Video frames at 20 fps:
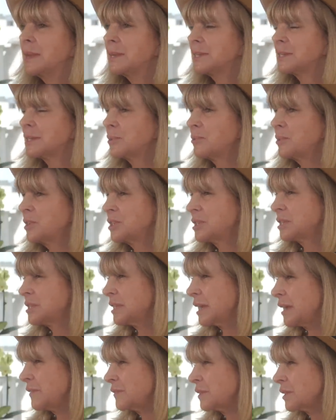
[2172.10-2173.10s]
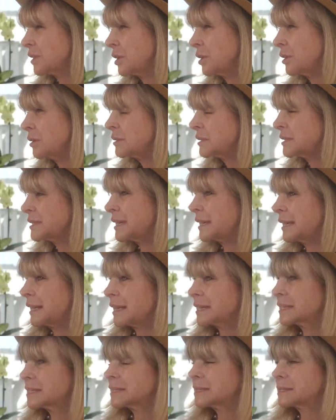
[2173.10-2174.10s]
So we just have to constantly
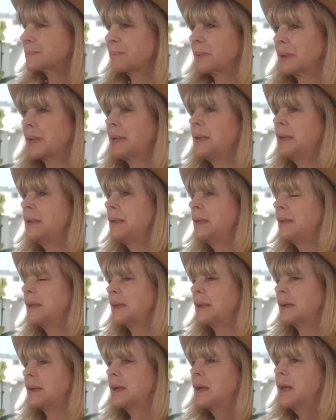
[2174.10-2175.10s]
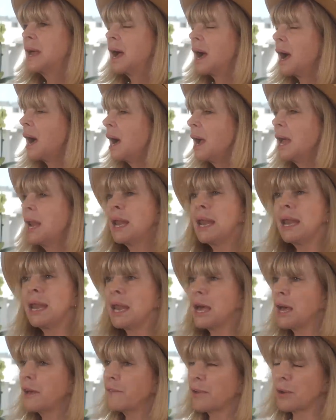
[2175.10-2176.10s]
explain. I
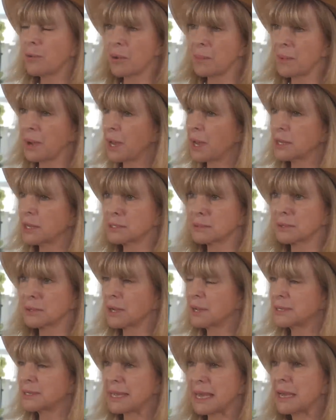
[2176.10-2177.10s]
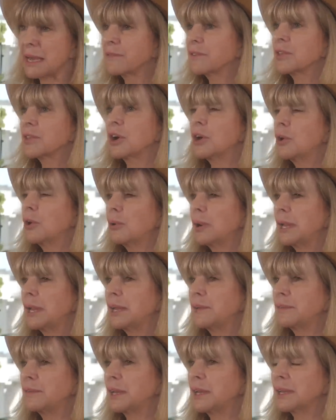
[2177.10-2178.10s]
love it when my husband goes out for the whole
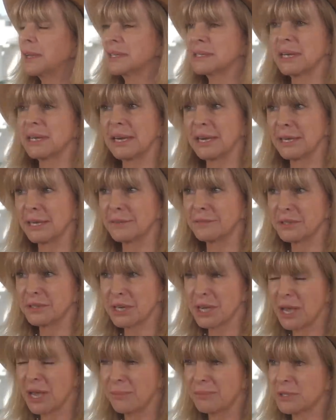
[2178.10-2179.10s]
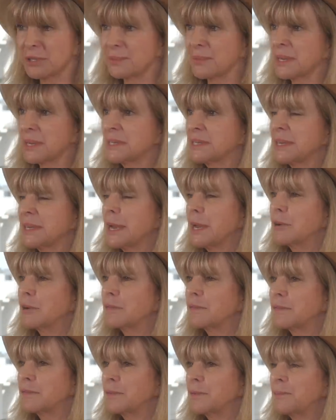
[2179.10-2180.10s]
evening because I love time to
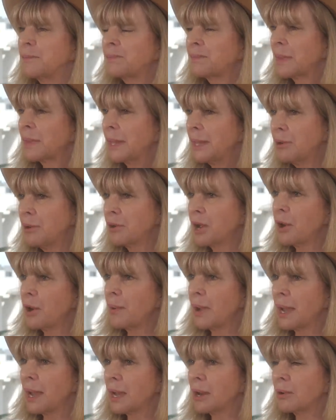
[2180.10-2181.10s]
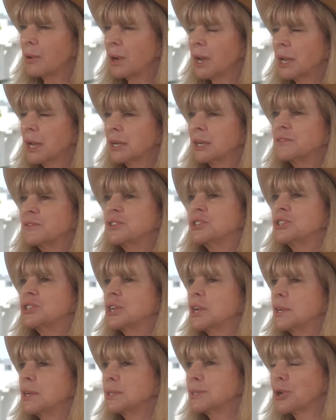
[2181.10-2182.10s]
myself. He'll go out, and I've
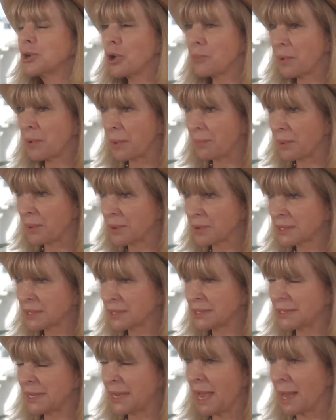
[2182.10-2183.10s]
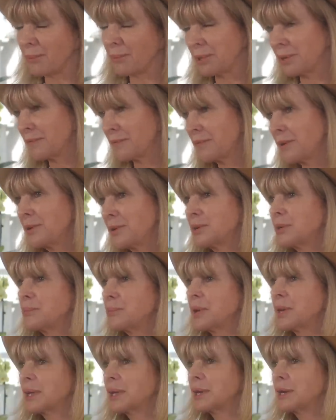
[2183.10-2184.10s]
just got my box set. I'm on the phone to
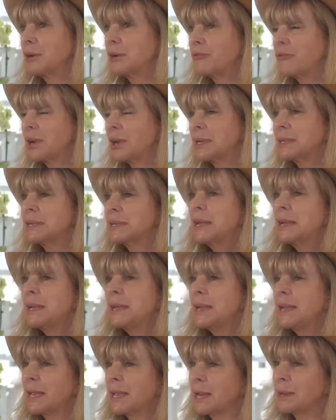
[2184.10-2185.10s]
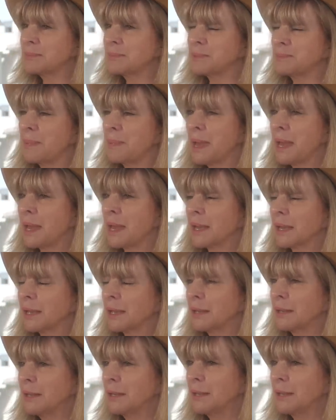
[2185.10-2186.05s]
my girlfriends. He comes back.